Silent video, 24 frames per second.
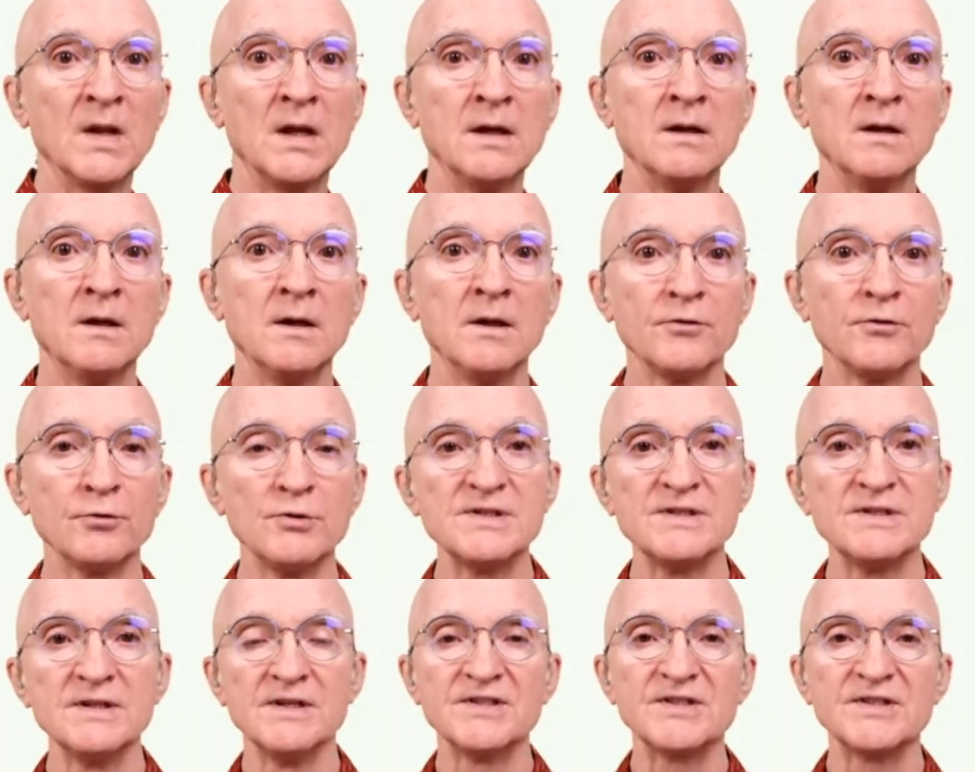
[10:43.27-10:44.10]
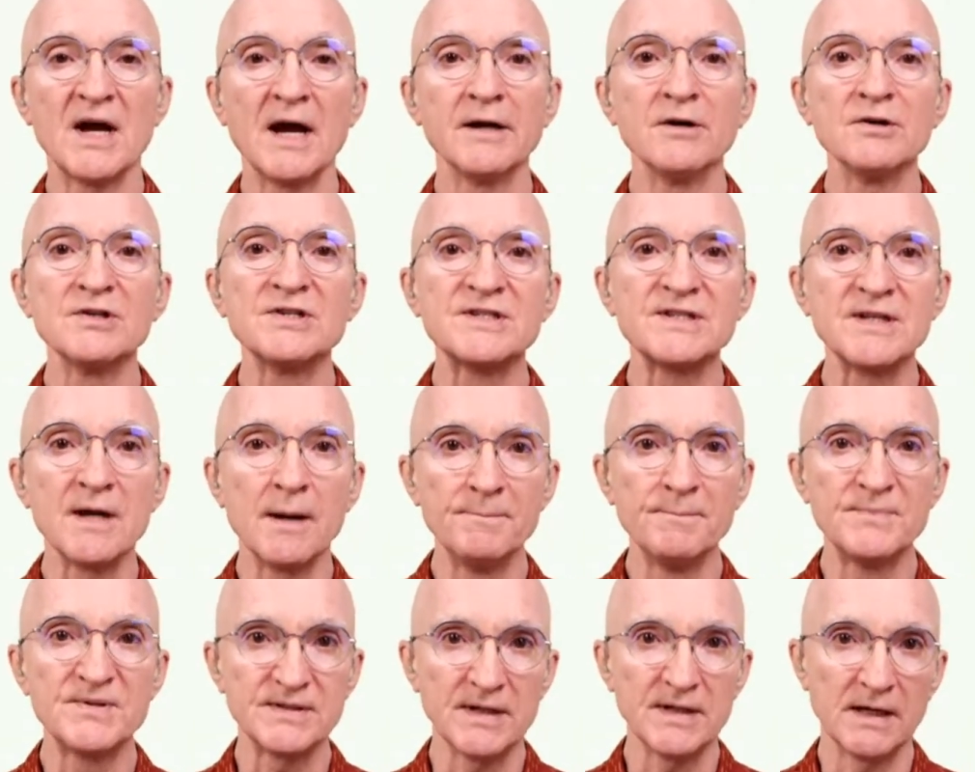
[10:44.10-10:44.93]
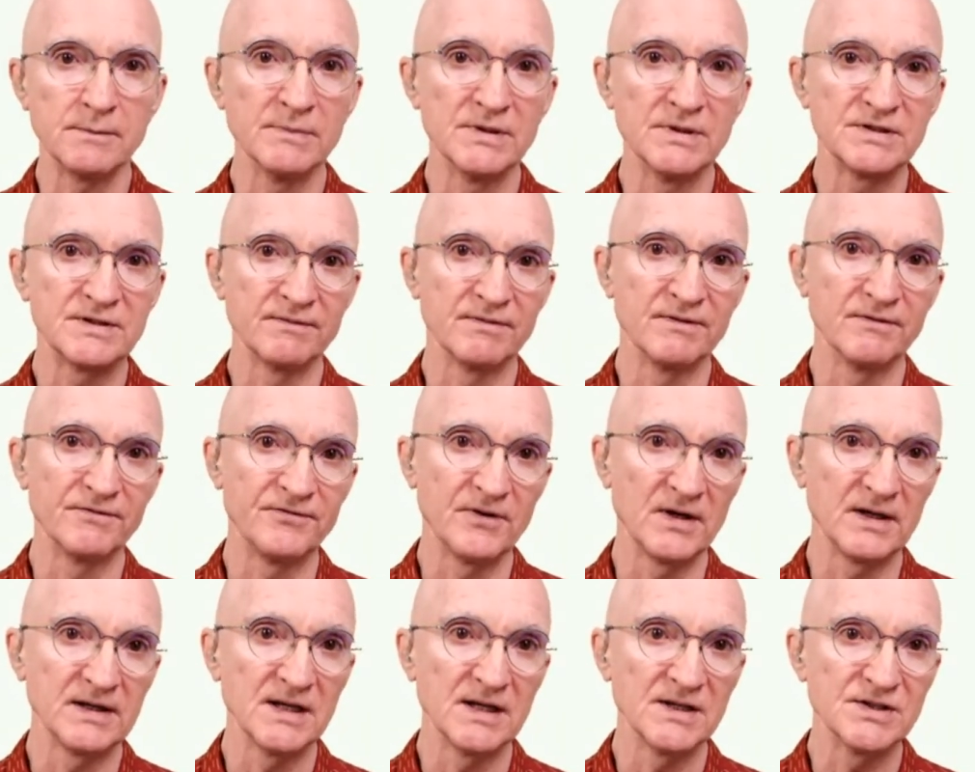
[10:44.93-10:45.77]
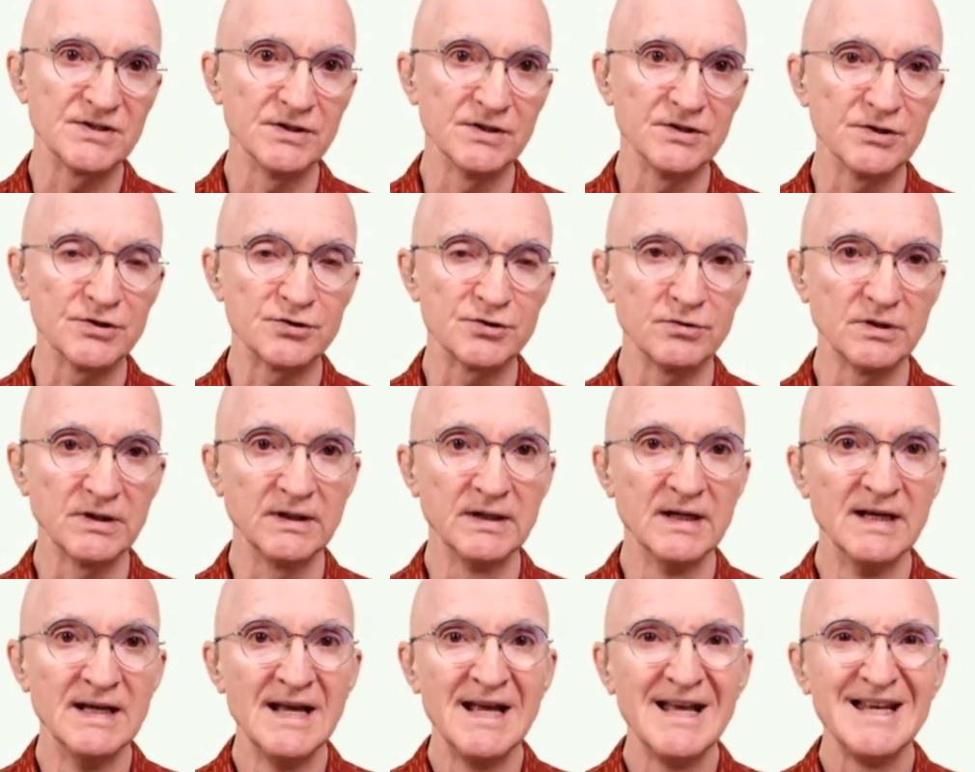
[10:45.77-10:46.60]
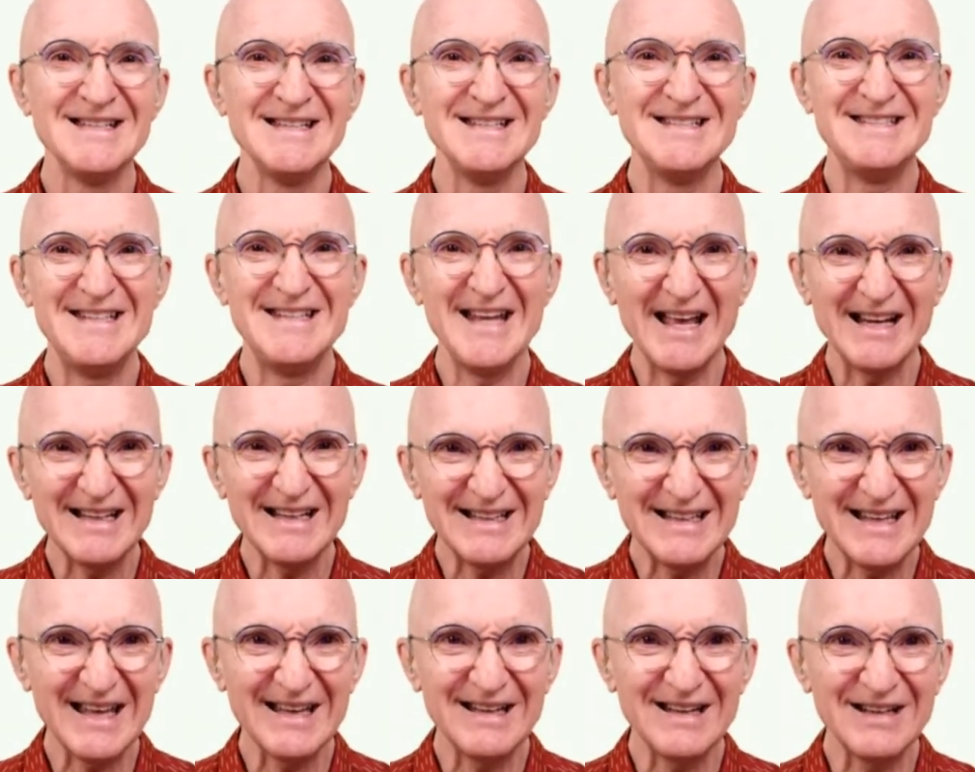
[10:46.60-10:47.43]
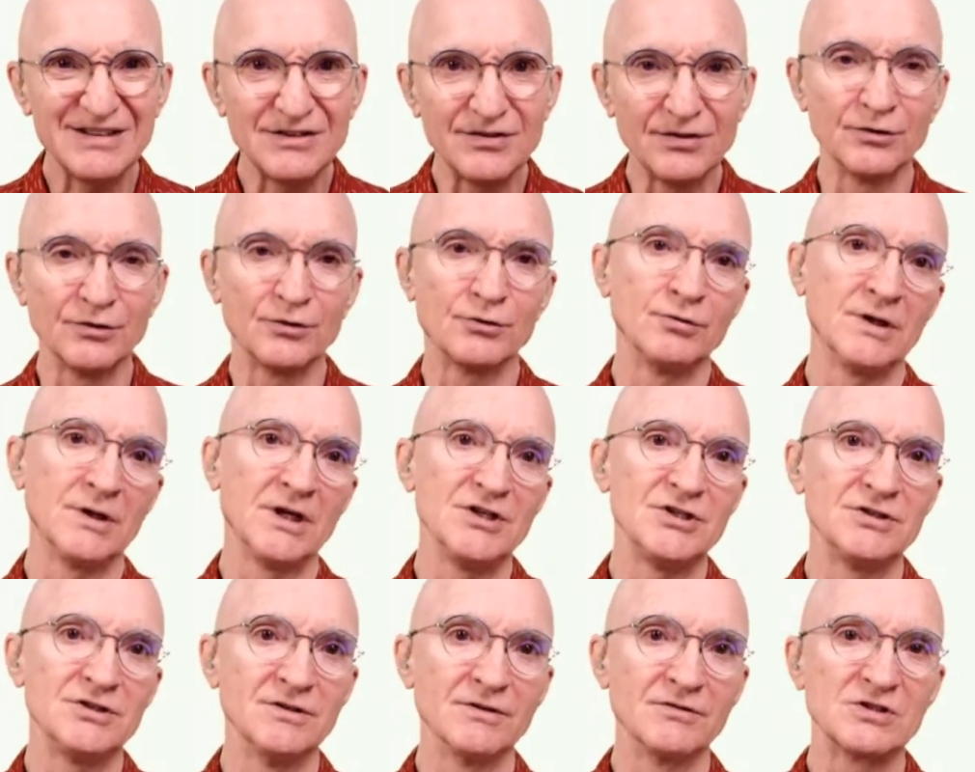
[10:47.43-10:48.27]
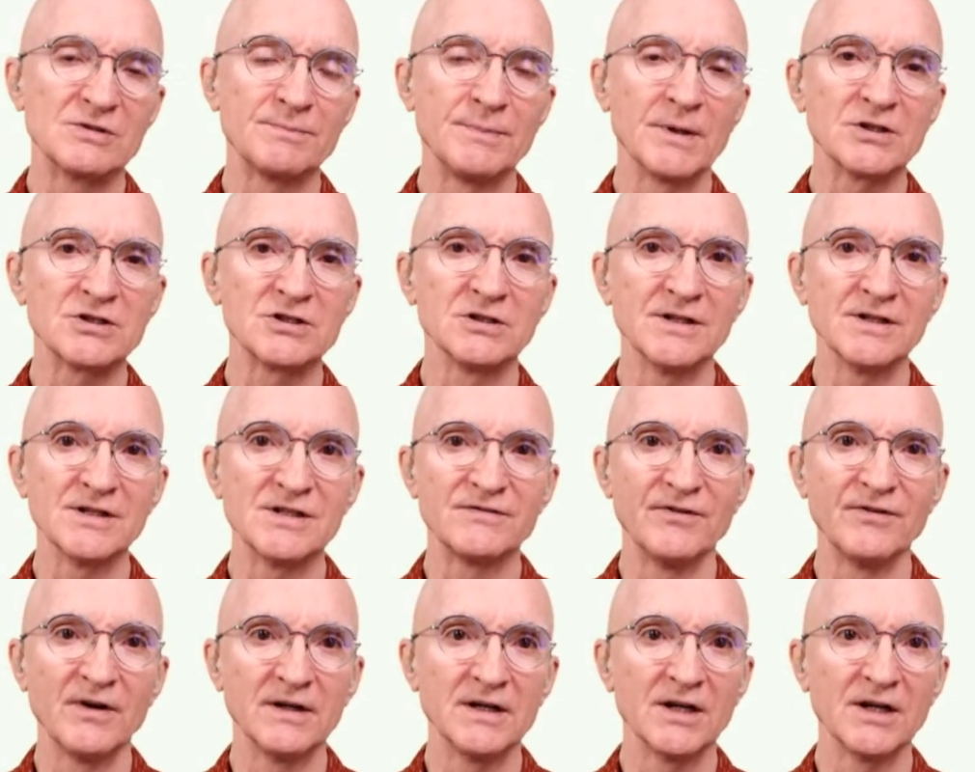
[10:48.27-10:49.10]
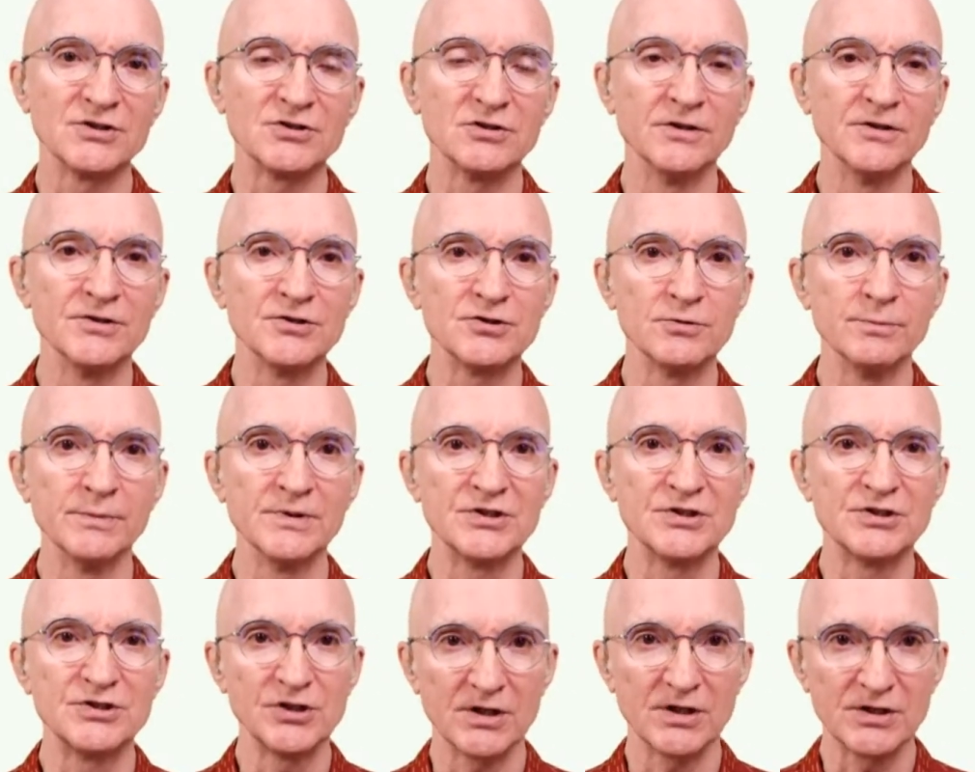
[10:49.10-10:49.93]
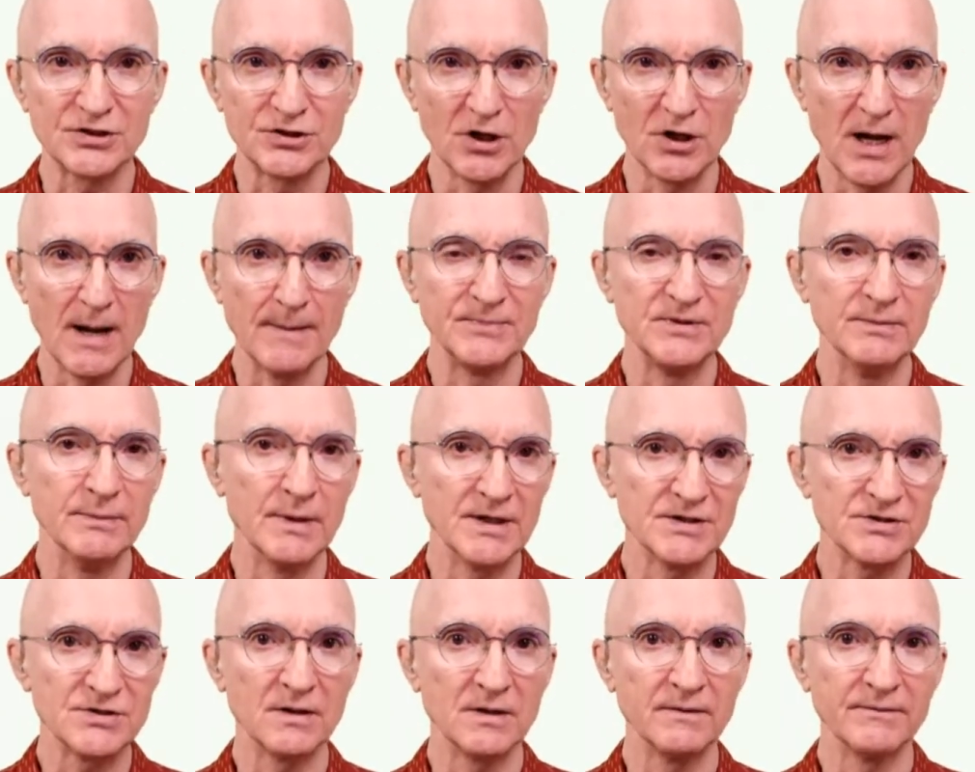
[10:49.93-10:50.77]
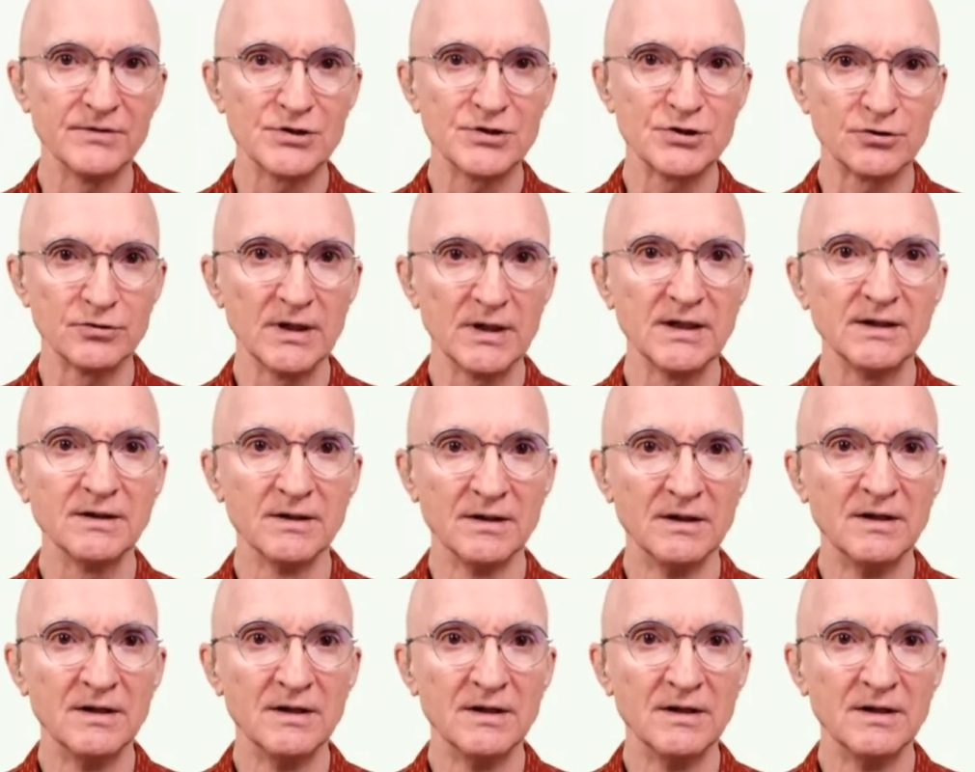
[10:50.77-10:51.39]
There is an entire sub-segment of the finance industry dedicated to the creation of specialized financial instruments just to optimize all of this trade.